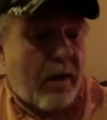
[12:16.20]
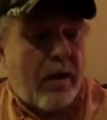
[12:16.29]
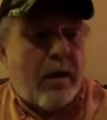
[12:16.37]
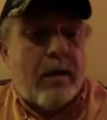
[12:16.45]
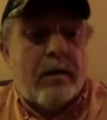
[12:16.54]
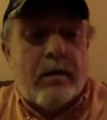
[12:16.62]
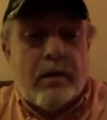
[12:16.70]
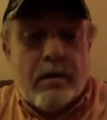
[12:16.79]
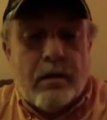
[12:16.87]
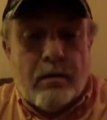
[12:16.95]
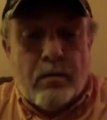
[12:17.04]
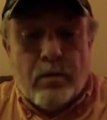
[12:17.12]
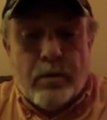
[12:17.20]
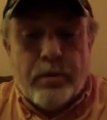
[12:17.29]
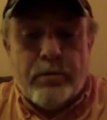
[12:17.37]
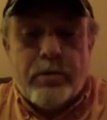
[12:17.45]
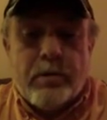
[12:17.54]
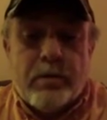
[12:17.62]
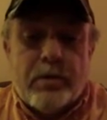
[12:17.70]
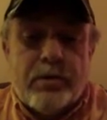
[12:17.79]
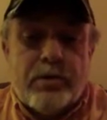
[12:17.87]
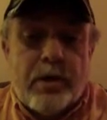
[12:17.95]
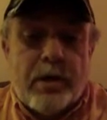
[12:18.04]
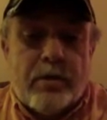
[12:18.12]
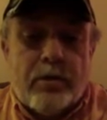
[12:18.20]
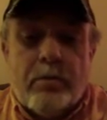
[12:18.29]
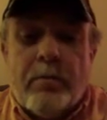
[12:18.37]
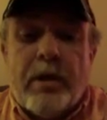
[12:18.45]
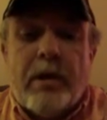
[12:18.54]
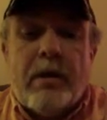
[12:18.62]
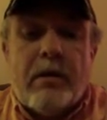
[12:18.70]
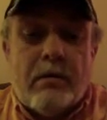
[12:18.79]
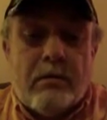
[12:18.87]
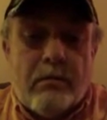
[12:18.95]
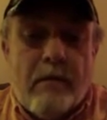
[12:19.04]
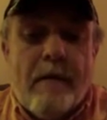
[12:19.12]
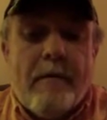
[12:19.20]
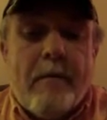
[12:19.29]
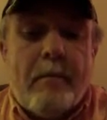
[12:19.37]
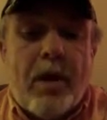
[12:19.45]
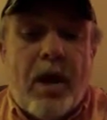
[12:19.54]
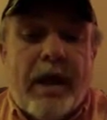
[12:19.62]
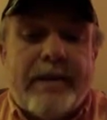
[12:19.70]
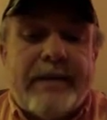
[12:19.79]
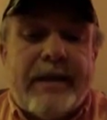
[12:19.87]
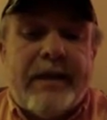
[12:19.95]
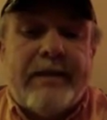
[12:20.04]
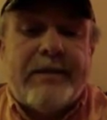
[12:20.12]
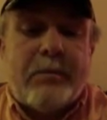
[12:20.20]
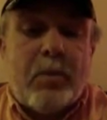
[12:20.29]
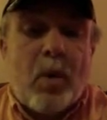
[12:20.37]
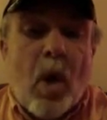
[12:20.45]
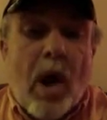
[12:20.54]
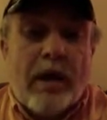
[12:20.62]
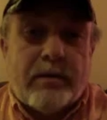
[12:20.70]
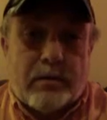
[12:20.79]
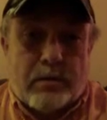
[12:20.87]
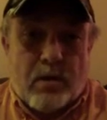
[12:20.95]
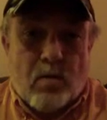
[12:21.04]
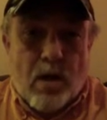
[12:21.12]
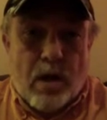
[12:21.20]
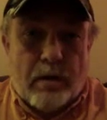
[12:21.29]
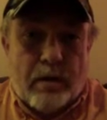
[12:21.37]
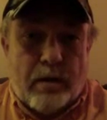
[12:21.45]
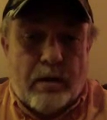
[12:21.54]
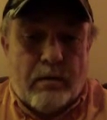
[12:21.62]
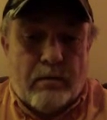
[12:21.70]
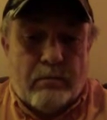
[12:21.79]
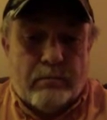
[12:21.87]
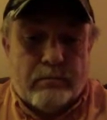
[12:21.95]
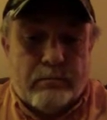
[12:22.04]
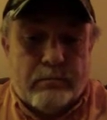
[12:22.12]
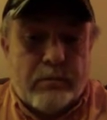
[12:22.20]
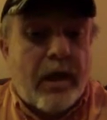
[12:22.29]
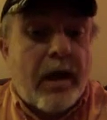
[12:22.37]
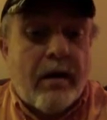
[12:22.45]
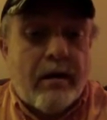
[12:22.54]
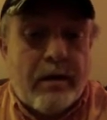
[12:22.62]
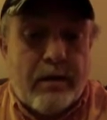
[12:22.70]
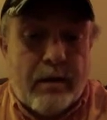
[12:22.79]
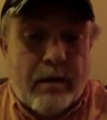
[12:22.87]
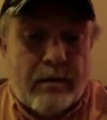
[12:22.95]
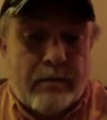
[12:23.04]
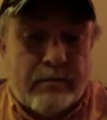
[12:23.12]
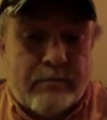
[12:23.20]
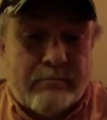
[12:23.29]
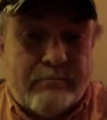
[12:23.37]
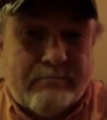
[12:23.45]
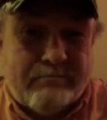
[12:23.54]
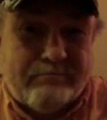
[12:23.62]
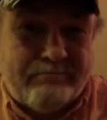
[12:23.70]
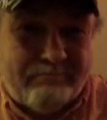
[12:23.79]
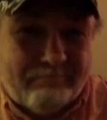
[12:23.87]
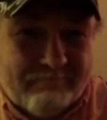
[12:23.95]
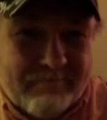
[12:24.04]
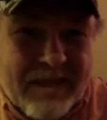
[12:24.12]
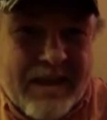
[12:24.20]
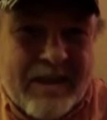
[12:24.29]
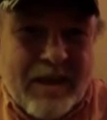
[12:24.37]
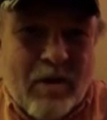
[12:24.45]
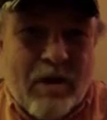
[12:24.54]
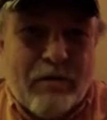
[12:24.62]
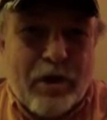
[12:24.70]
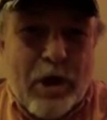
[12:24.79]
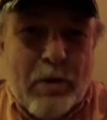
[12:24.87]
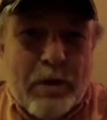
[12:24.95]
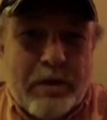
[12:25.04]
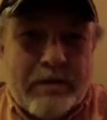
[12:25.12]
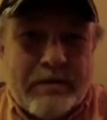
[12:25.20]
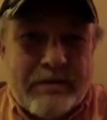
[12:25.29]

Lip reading: and order you some of these jigs. You'll be pleasantly surprised at the quality, guarantee. Y'all have a good one,